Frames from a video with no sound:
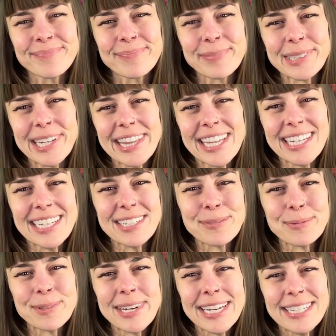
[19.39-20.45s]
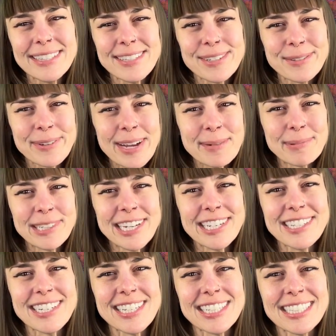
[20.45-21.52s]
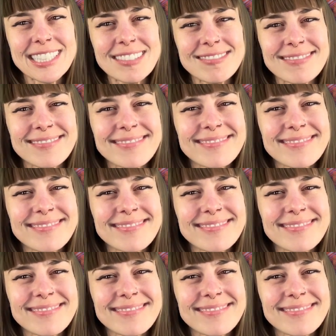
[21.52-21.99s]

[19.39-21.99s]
Breathe in and raise your vibration.